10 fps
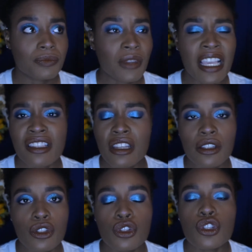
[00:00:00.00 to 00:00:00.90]
has
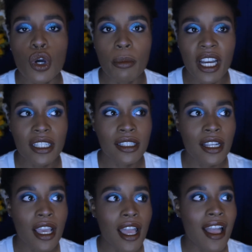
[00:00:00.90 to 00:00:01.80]
done so much.
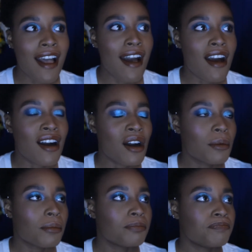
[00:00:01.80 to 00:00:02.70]

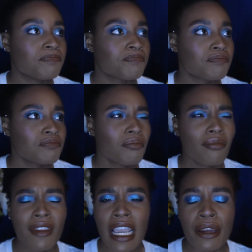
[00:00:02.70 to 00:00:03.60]

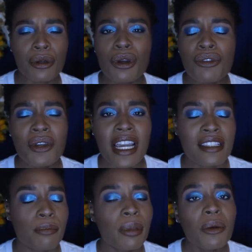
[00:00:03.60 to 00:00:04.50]
I don't know if you guys
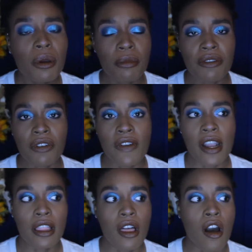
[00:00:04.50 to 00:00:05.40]
have been with me for
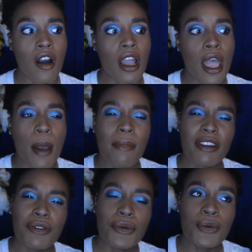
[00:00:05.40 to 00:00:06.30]
very long, but
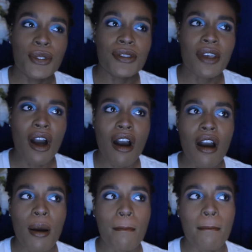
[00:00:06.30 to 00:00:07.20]
if you
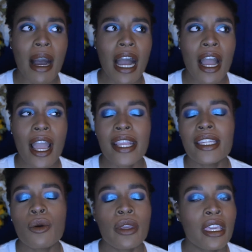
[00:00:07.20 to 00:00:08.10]
saw my, I
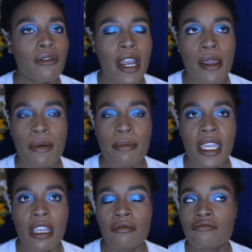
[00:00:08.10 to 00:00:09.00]
did a Get Ready With
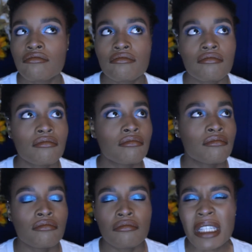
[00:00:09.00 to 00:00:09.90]
Me,
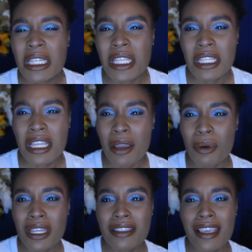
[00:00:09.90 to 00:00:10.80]
I
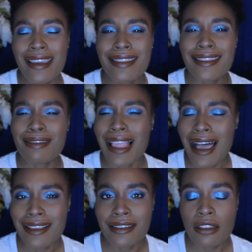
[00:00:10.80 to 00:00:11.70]
want to say
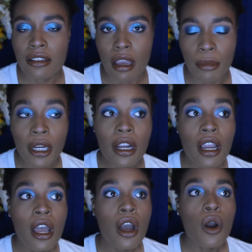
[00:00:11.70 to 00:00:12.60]
last summer,
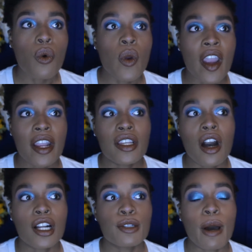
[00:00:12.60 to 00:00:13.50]
where I
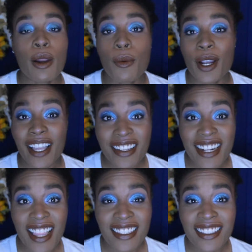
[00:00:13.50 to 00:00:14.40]
talked about a workout
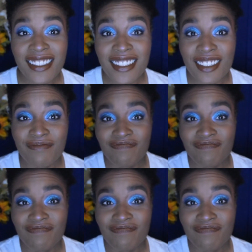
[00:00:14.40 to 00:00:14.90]
challenge.